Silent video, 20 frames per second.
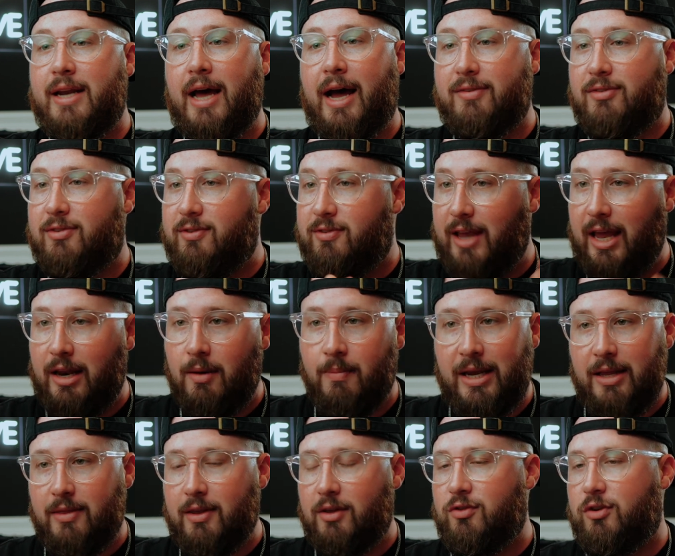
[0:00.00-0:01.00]
not send
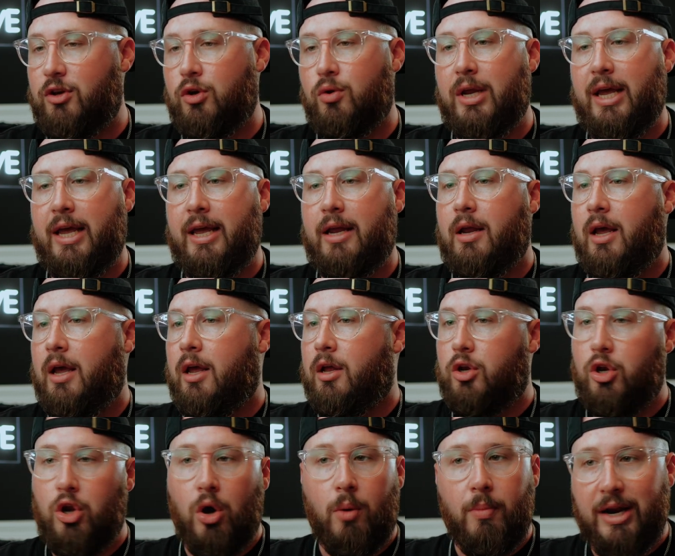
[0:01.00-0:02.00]
me this unit,
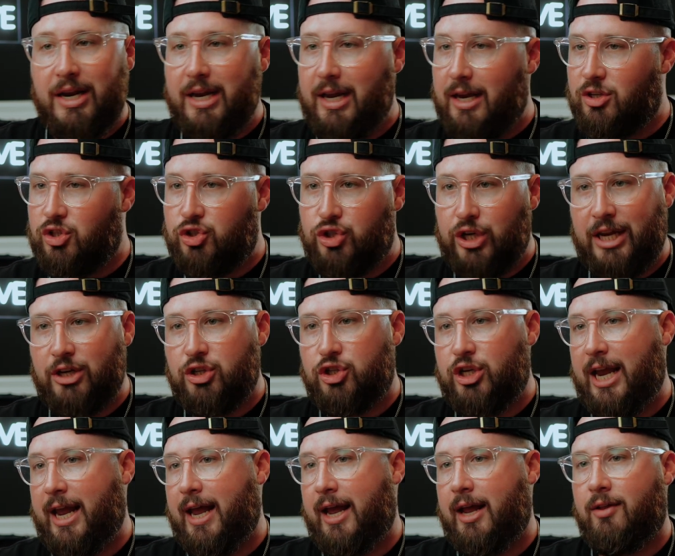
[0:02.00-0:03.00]
no money exchanged
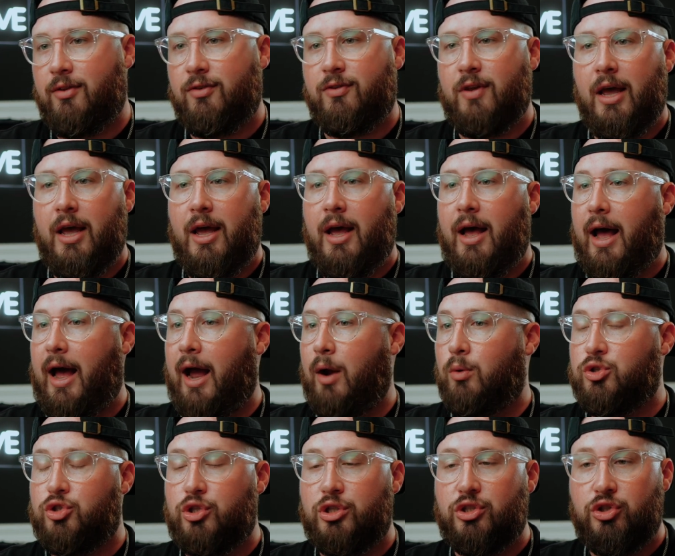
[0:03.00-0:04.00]
hands. I
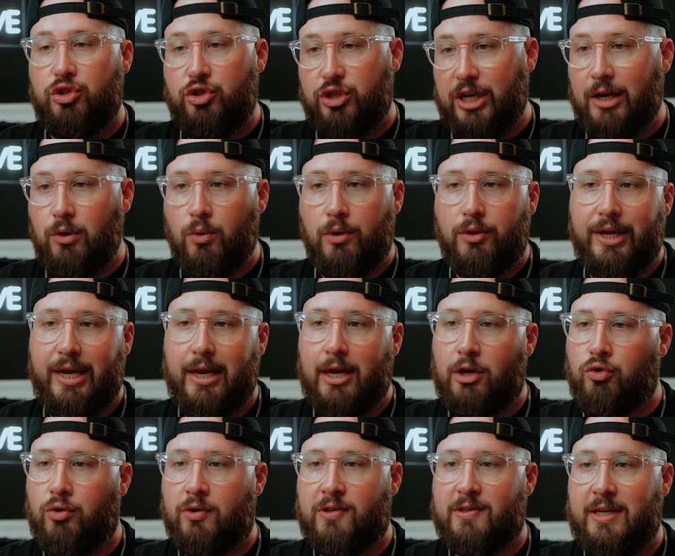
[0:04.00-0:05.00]
was just genuinely
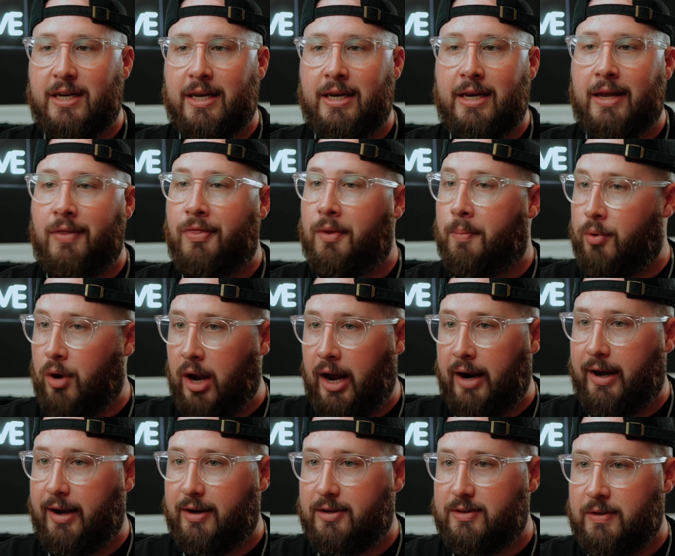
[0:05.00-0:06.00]
interested in the
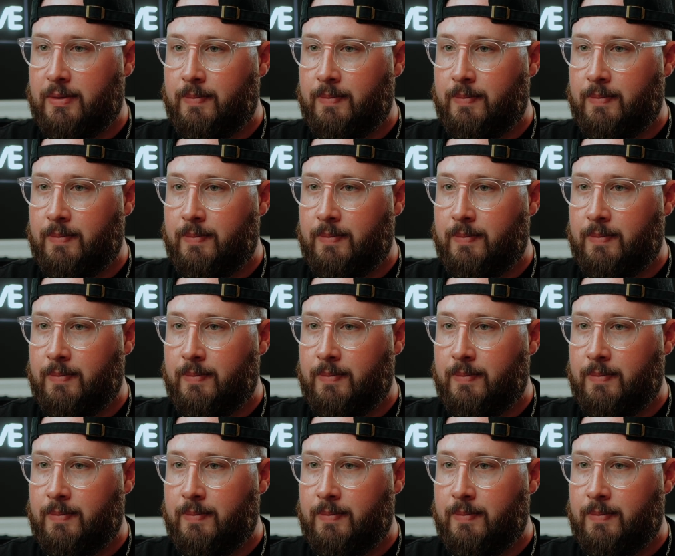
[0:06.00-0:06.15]
product.